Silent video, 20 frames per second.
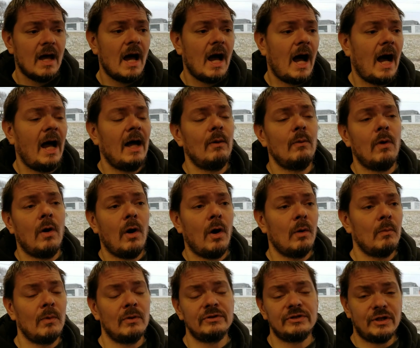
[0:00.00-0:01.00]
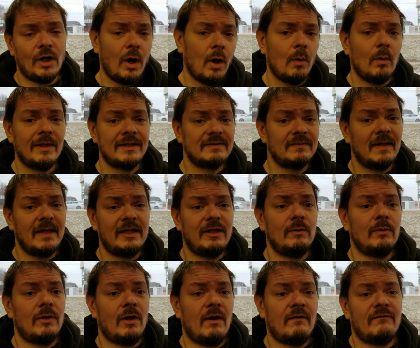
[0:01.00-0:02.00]
i will almost always make you
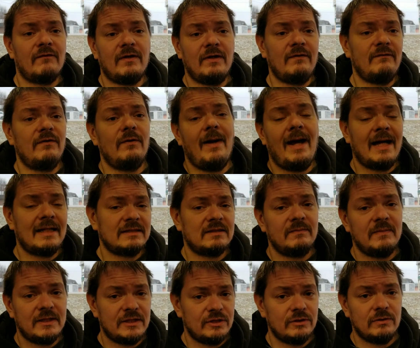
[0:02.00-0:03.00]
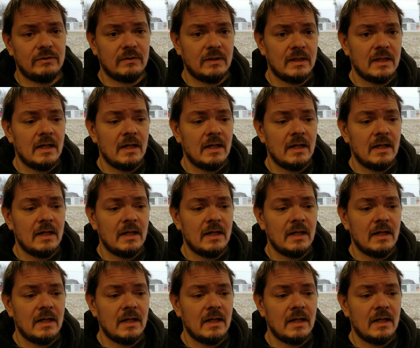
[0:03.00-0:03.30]
an offer if you ask me to